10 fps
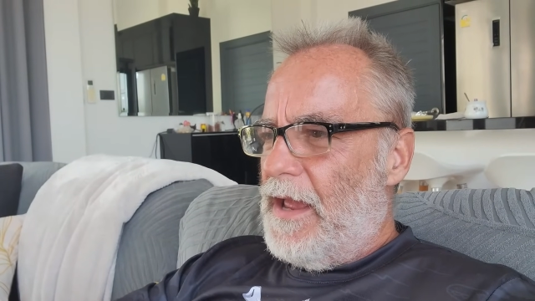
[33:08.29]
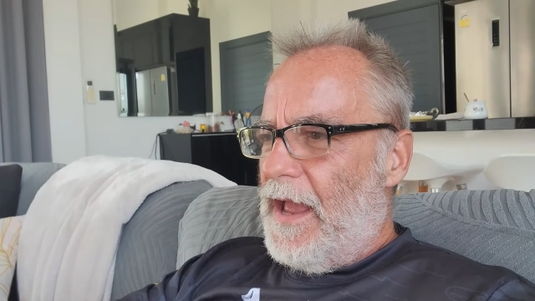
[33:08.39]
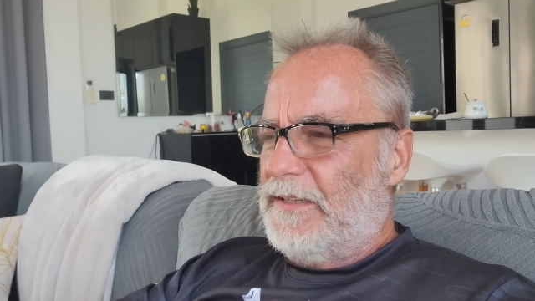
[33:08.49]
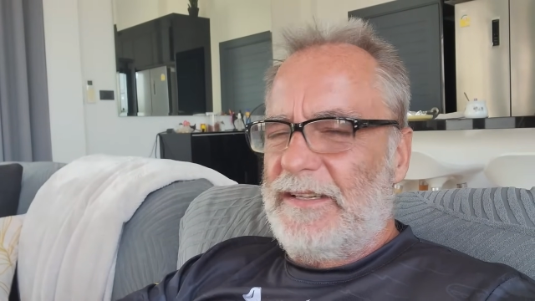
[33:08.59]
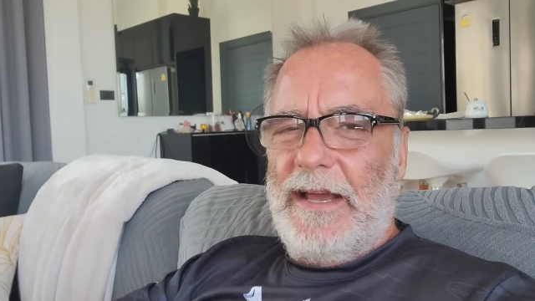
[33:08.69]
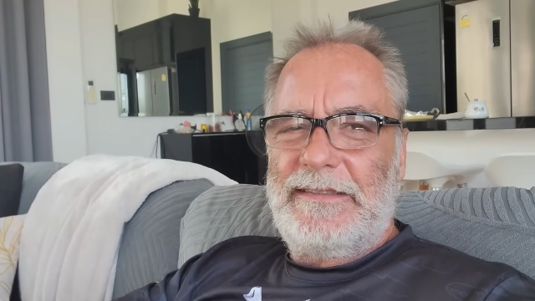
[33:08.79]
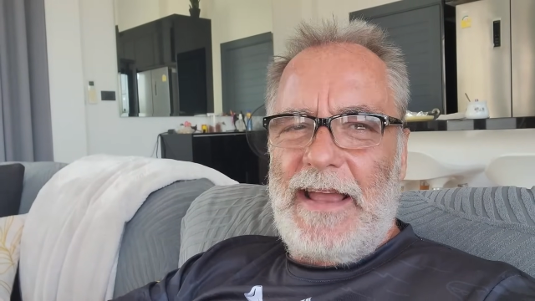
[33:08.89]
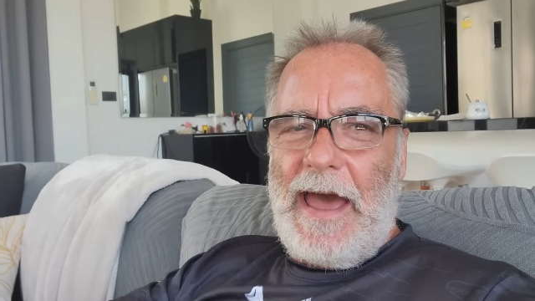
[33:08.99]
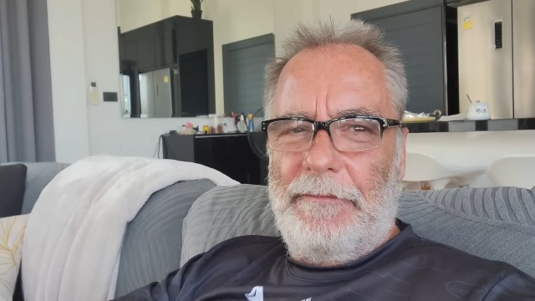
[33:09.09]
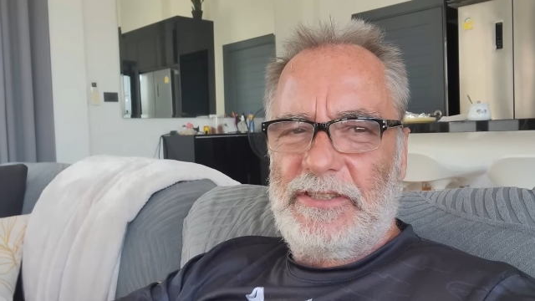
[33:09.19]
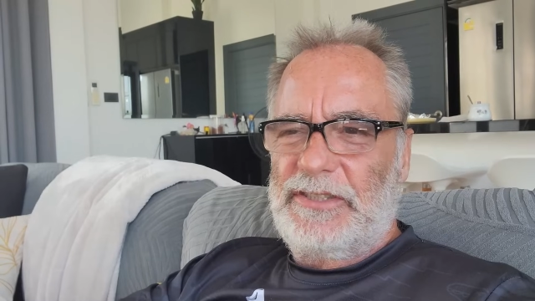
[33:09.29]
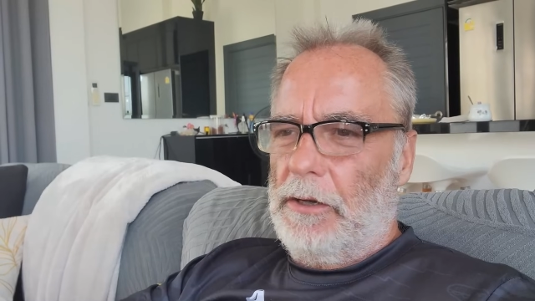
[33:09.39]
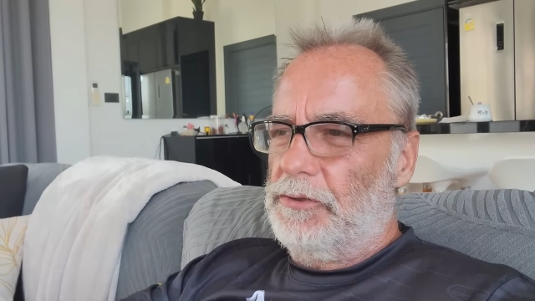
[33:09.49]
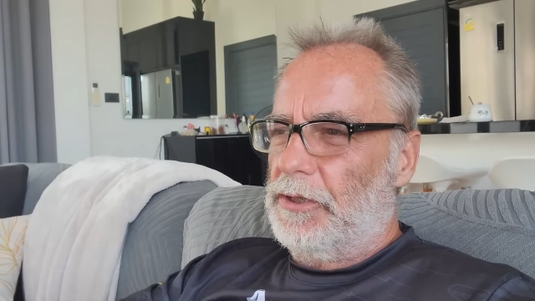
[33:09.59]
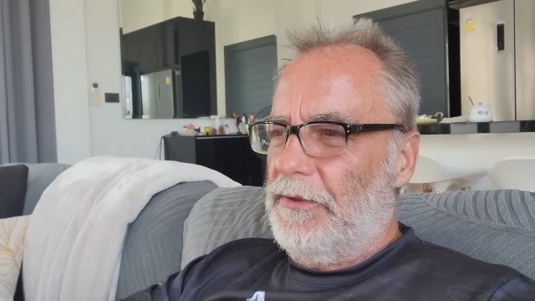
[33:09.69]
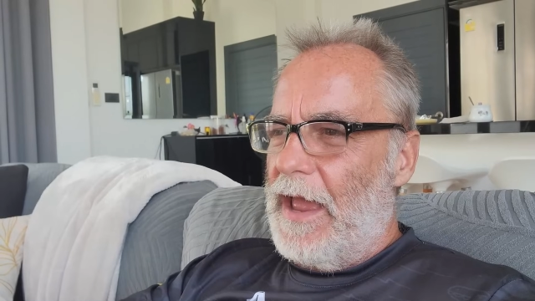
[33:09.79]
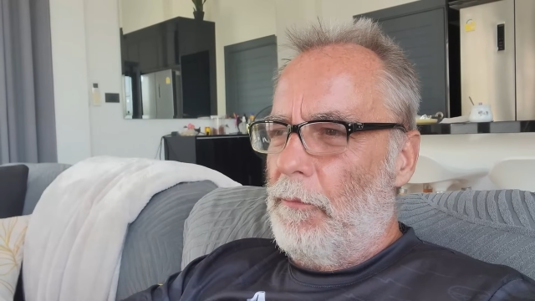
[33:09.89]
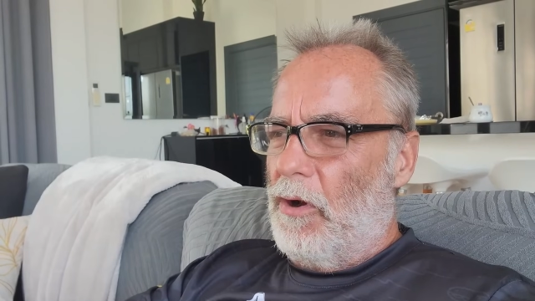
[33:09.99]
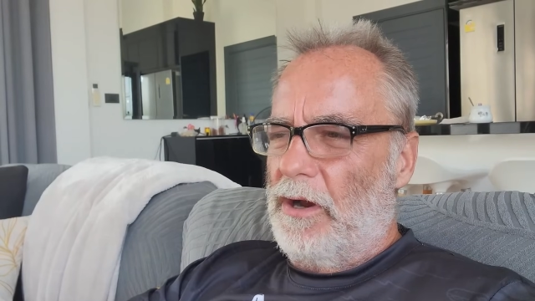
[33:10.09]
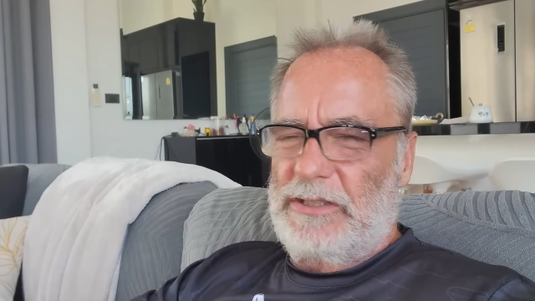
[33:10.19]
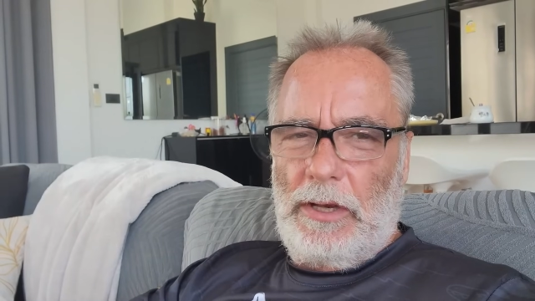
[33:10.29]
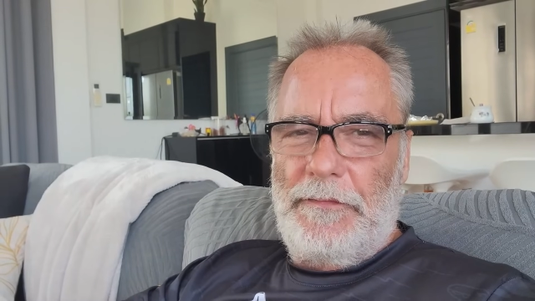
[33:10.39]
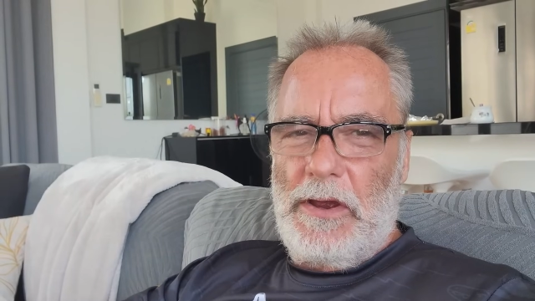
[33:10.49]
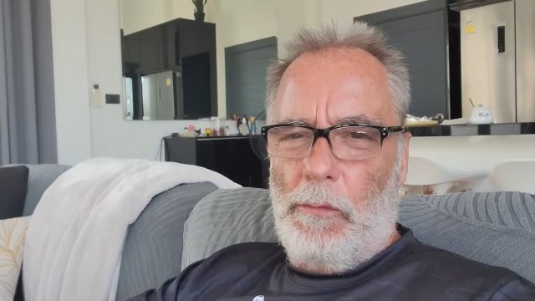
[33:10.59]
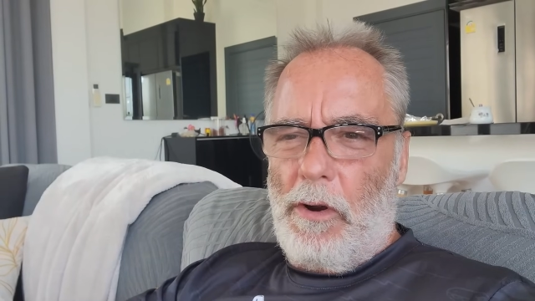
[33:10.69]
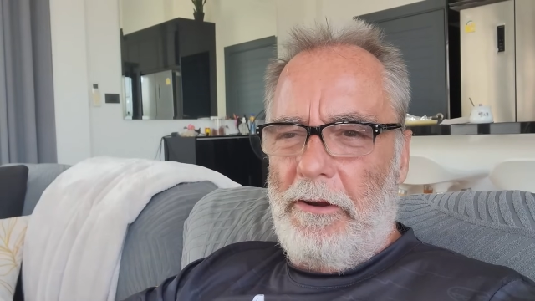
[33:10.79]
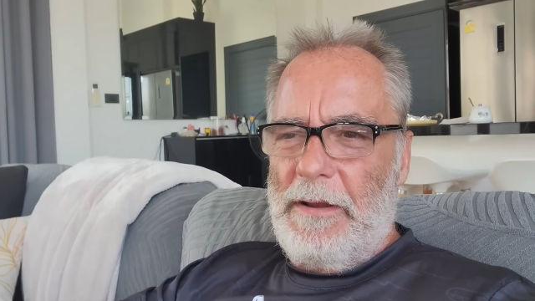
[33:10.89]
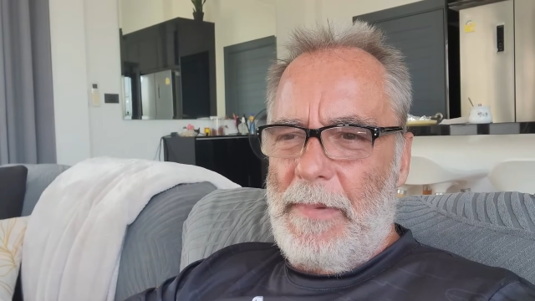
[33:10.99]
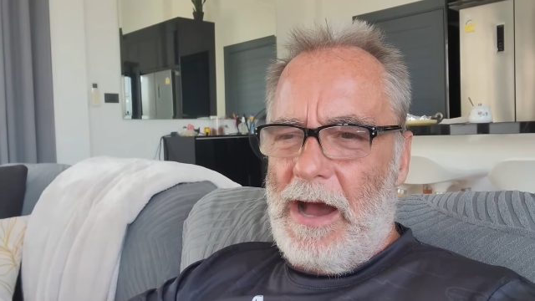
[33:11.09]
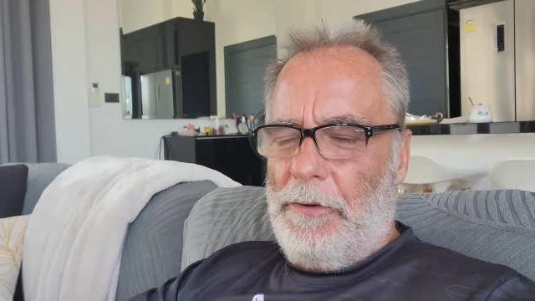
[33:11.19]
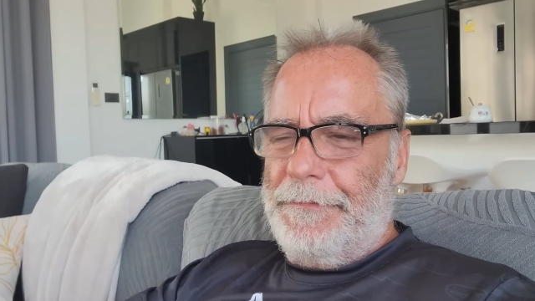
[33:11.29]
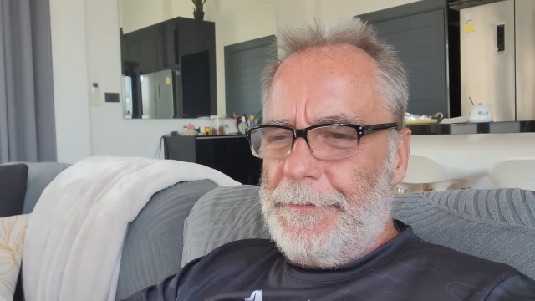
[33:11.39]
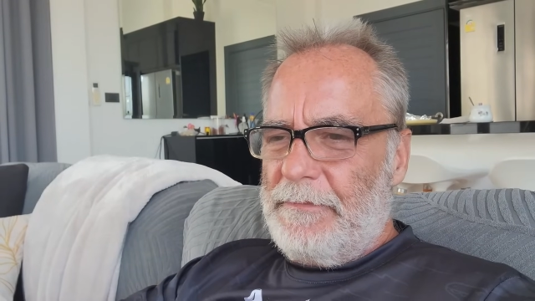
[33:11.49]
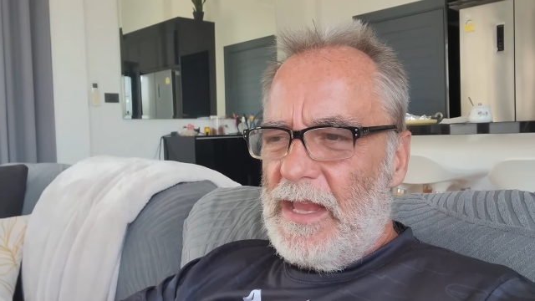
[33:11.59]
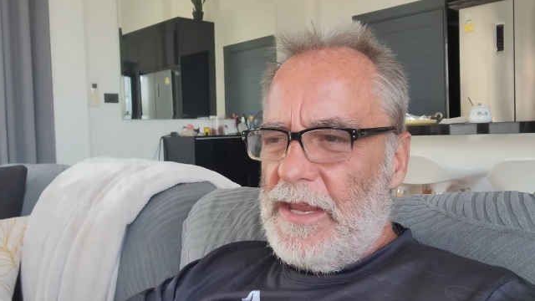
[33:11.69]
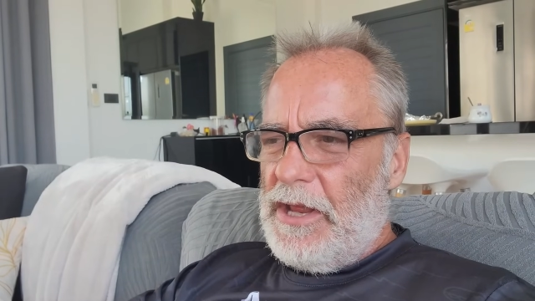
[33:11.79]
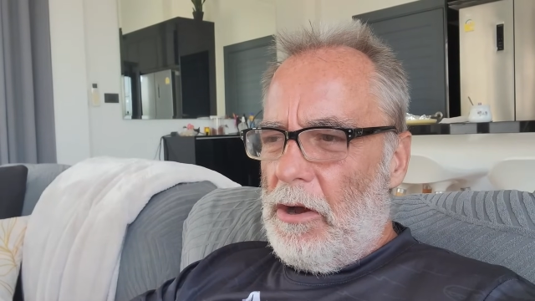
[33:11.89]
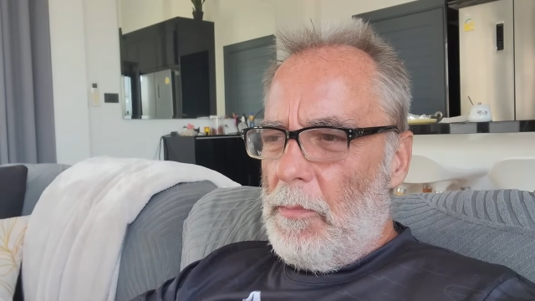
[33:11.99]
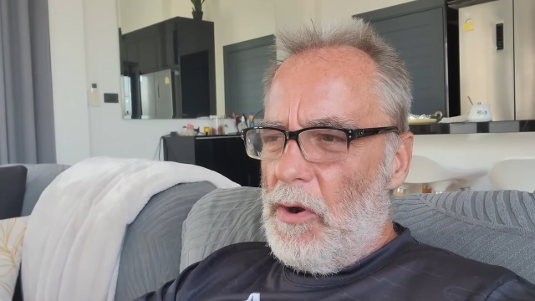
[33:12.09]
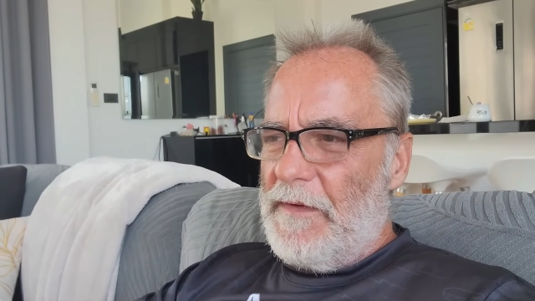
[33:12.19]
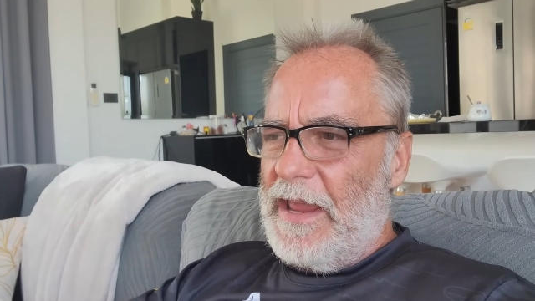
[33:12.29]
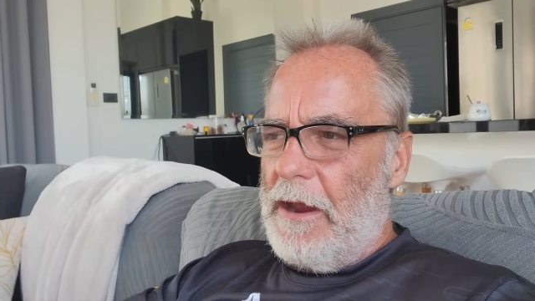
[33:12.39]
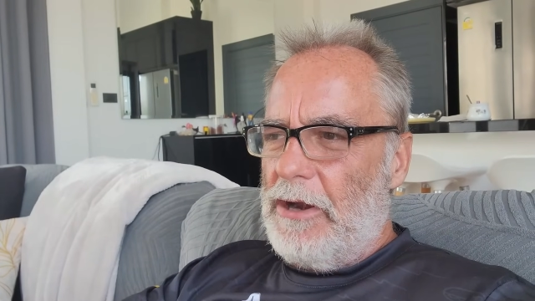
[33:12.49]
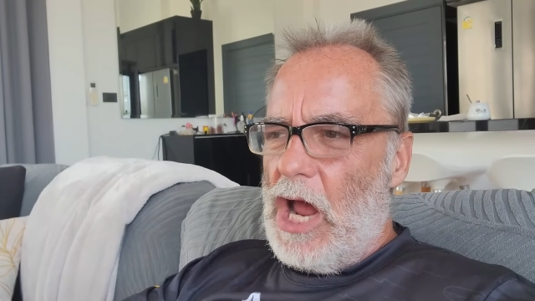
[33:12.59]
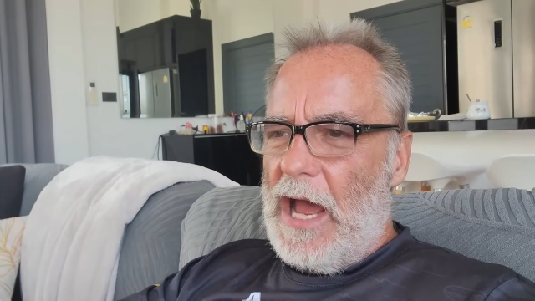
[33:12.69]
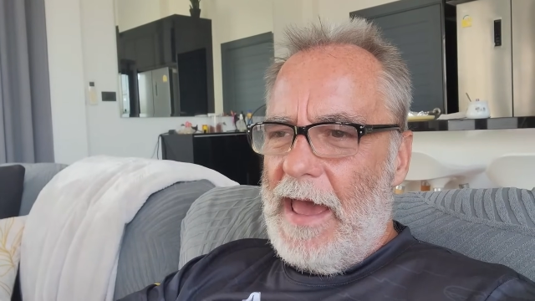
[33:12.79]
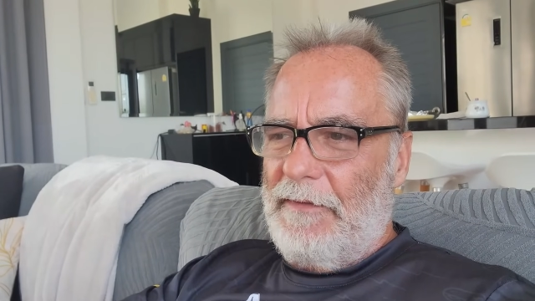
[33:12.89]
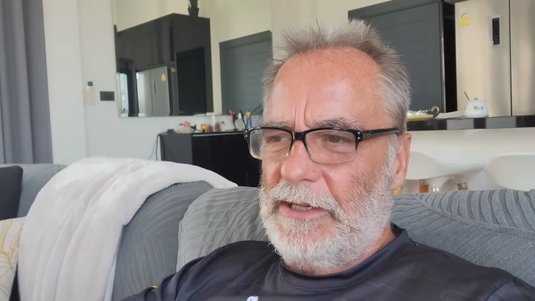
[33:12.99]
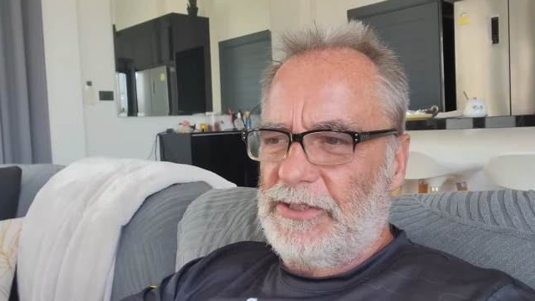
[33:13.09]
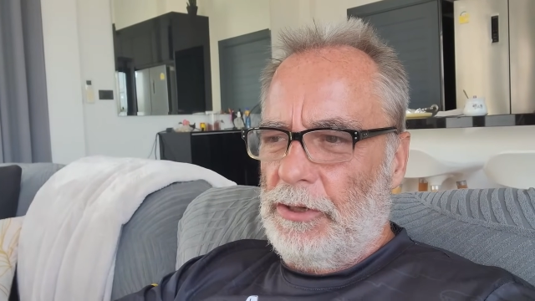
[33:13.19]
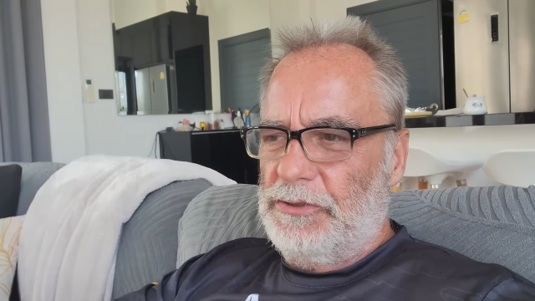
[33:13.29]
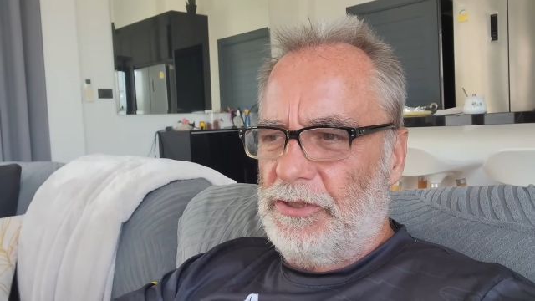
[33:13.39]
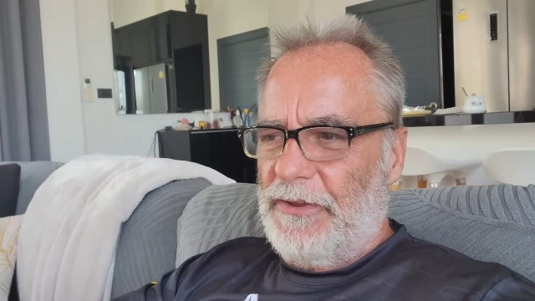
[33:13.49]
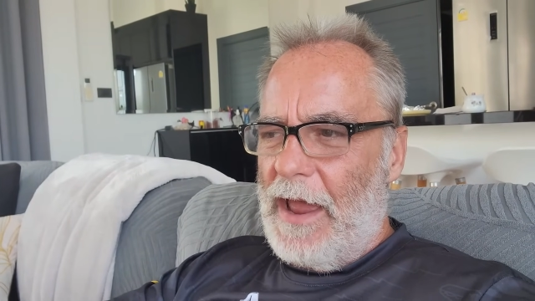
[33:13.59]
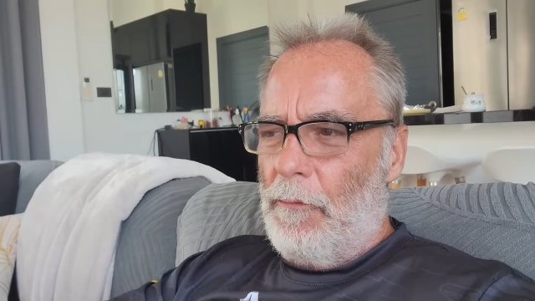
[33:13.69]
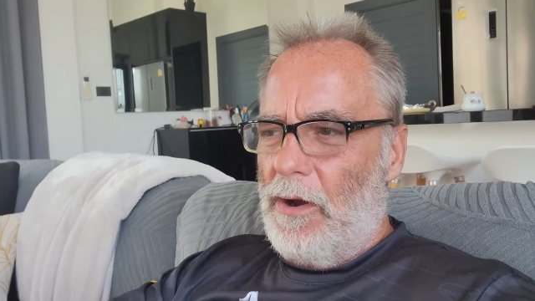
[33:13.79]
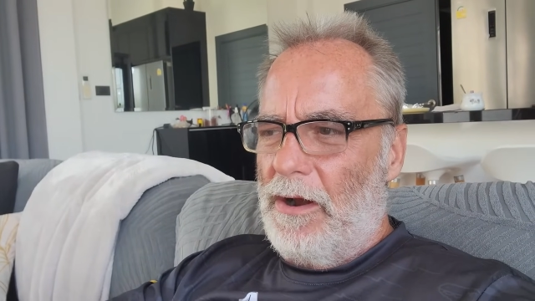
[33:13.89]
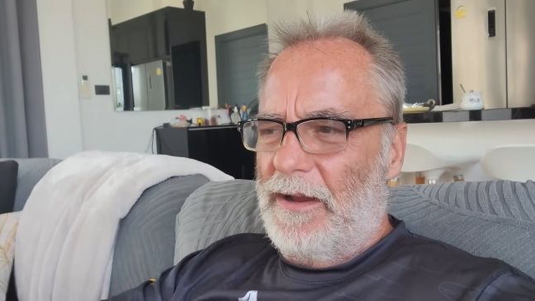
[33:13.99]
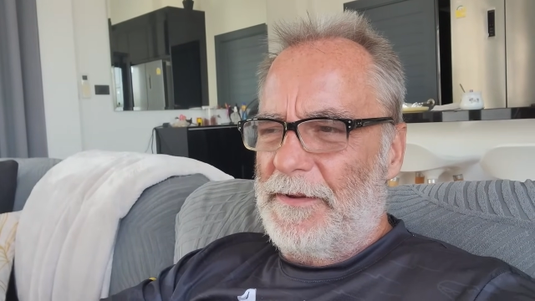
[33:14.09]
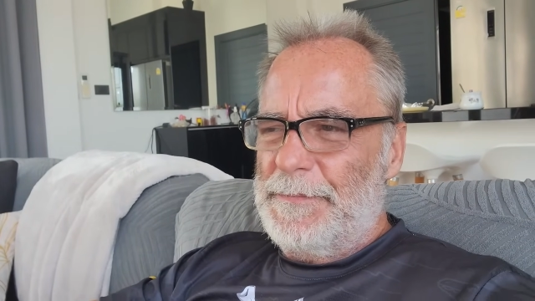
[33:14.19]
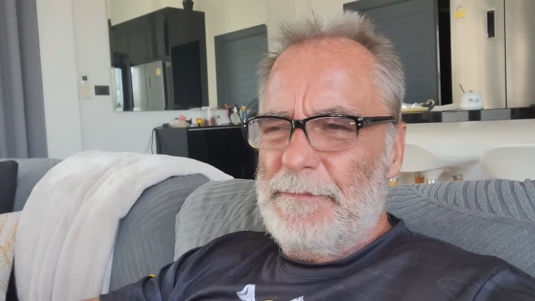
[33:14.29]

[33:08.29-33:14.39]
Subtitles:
It's nice to have a social network. So if you're worried about, moving here and not having a social network,